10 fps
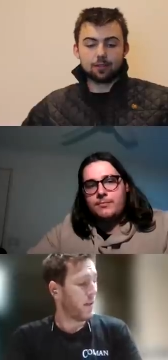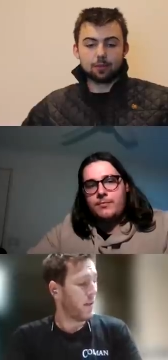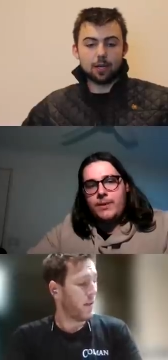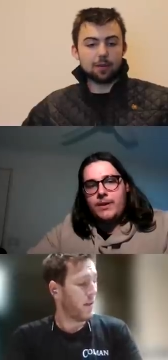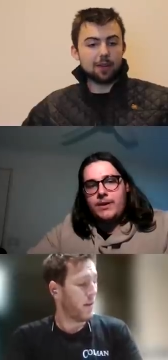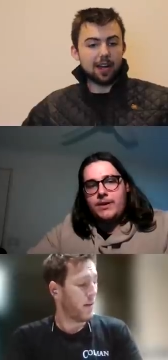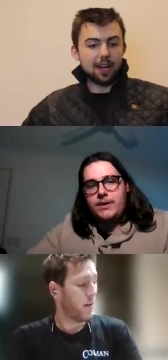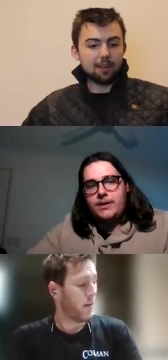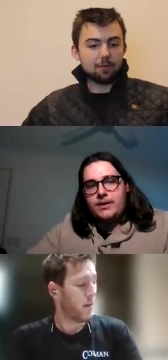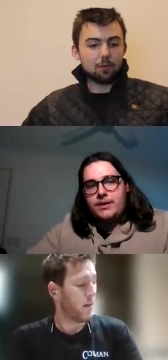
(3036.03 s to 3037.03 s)
Speaker 1: Well,
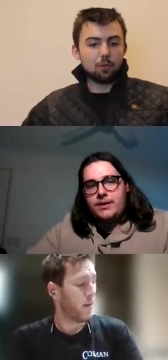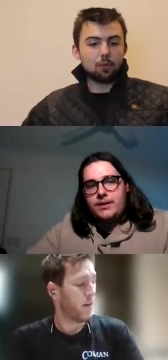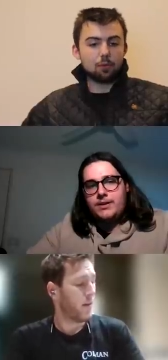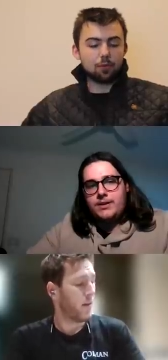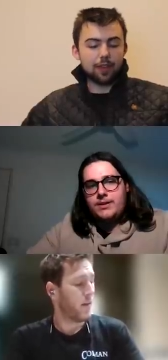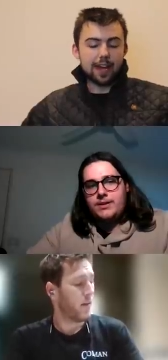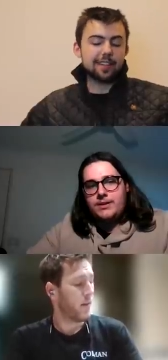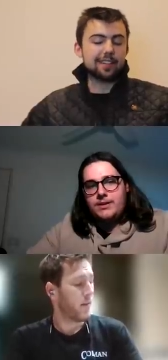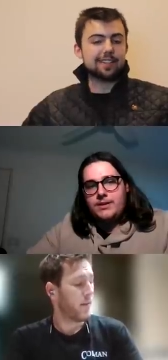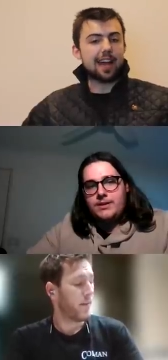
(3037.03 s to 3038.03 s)

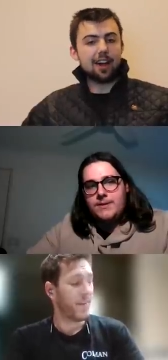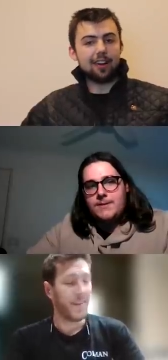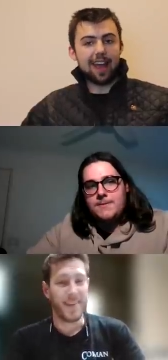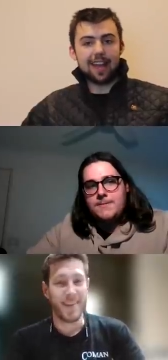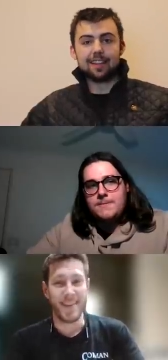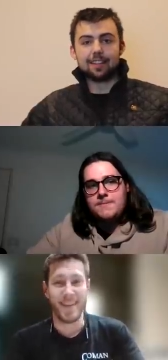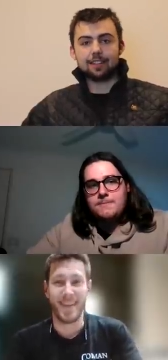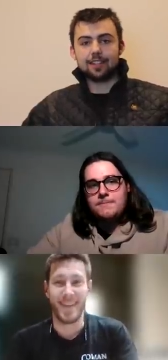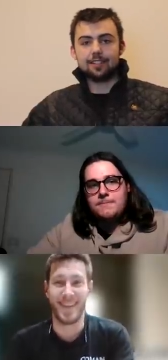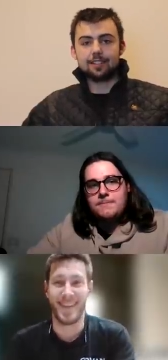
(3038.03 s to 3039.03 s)
that is our eighth
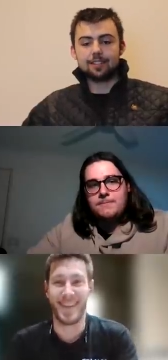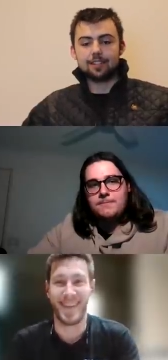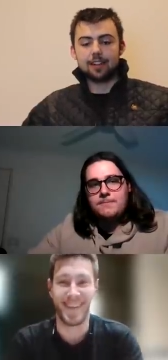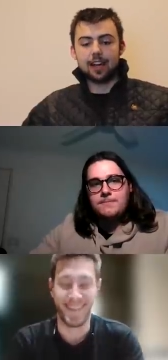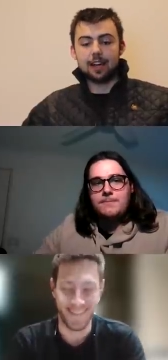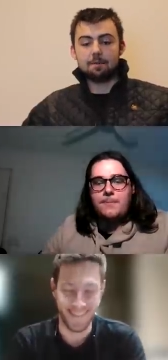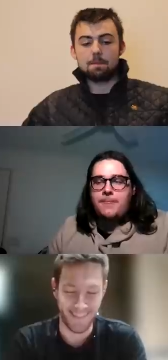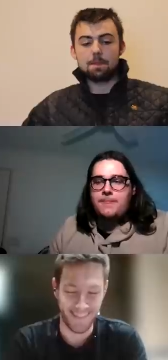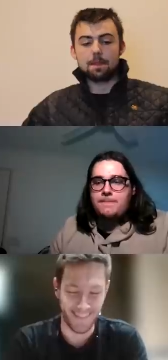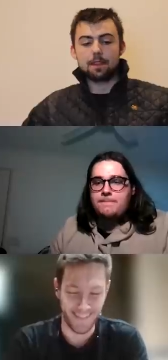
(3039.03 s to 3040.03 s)
list.
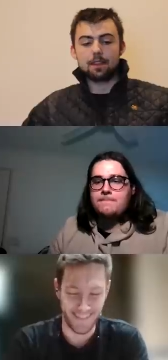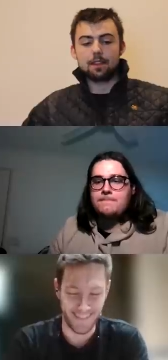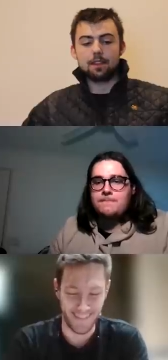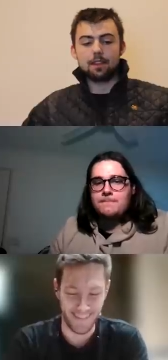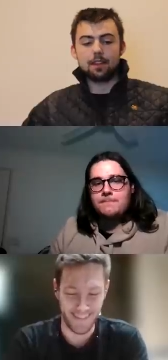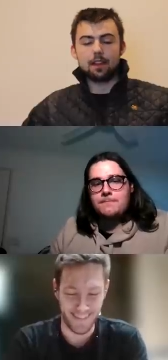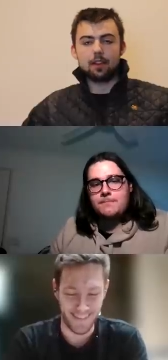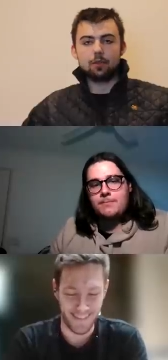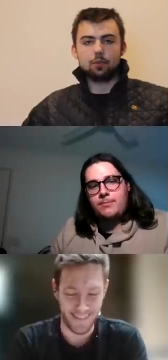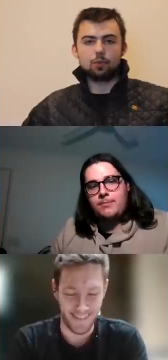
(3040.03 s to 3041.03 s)
Um,
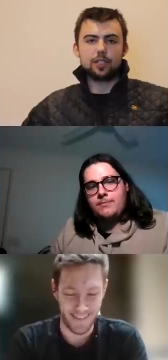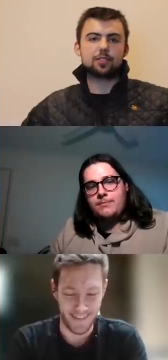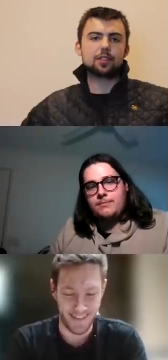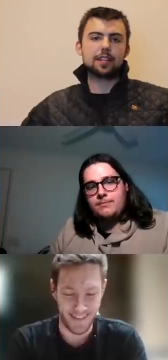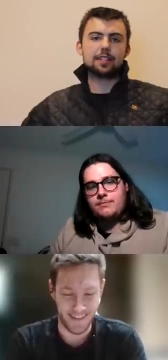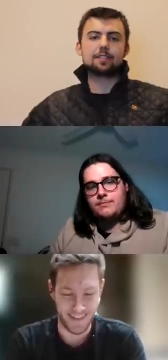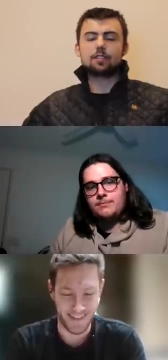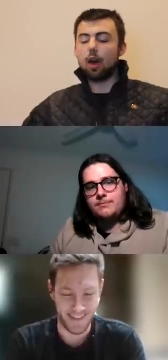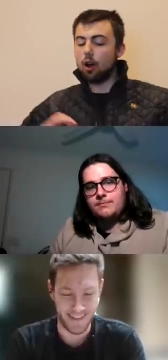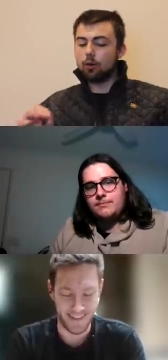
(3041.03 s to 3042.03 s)
which list
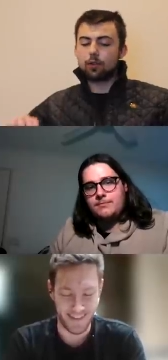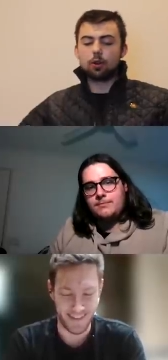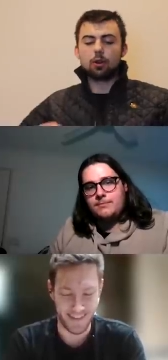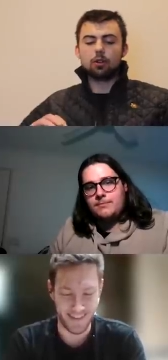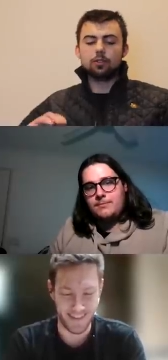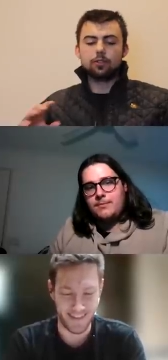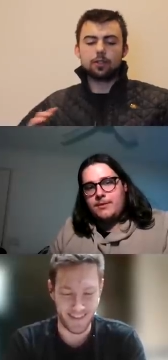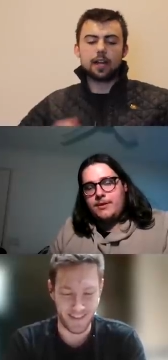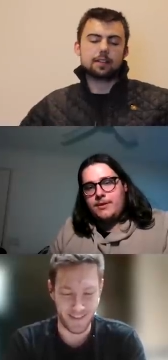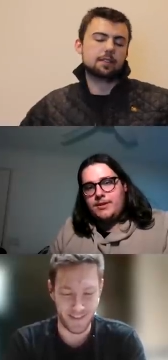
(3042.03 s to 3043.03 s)
overall do you
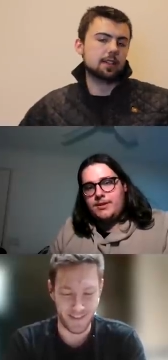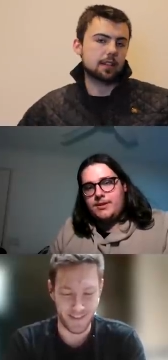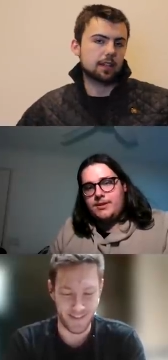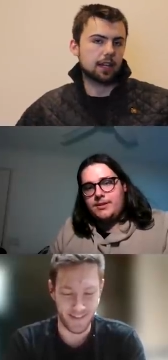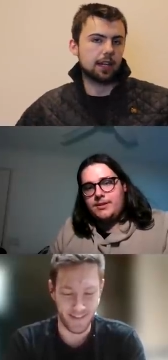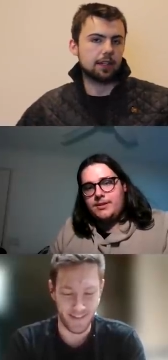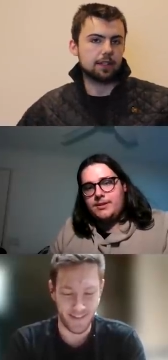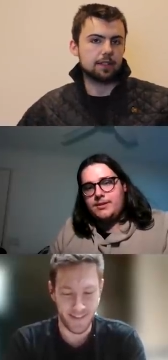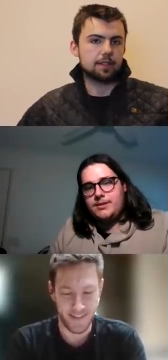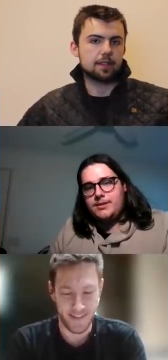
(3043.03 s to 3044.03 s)
guys think
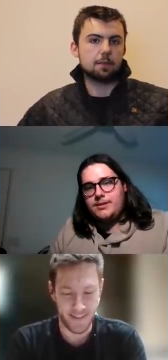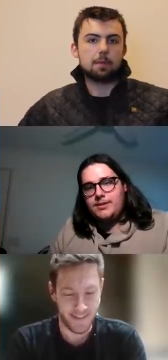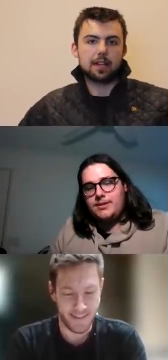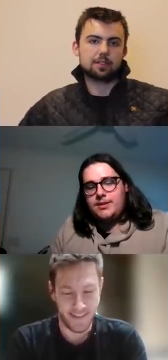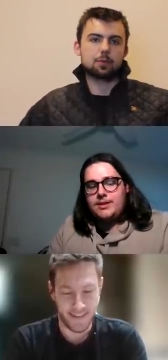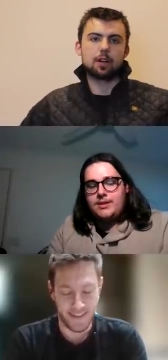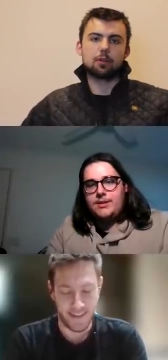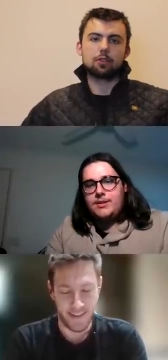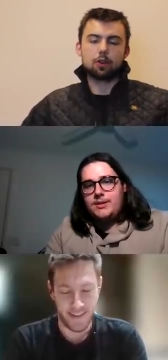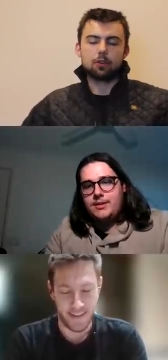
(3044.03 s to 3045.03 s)
is the best one
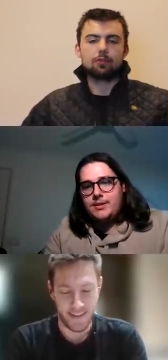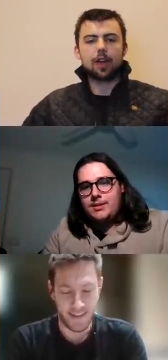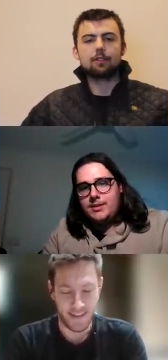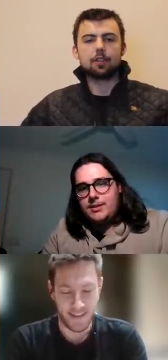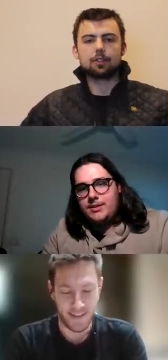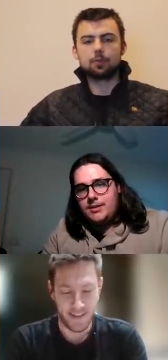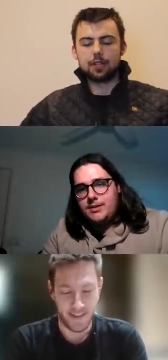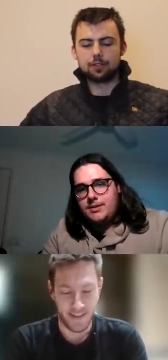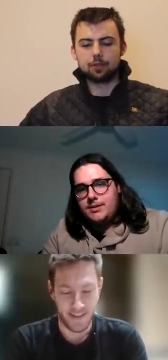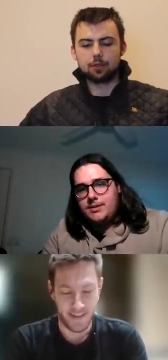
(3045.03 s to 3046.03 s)
or your favorite to win
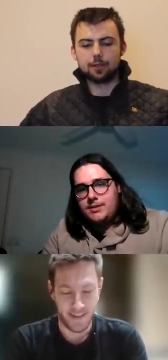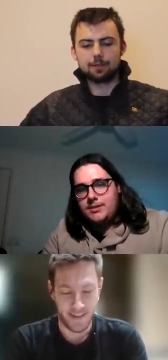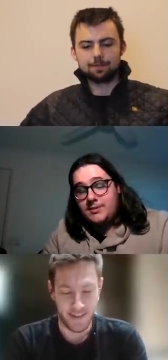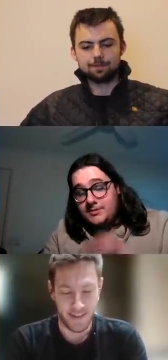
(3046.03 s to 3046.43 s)
this tournament?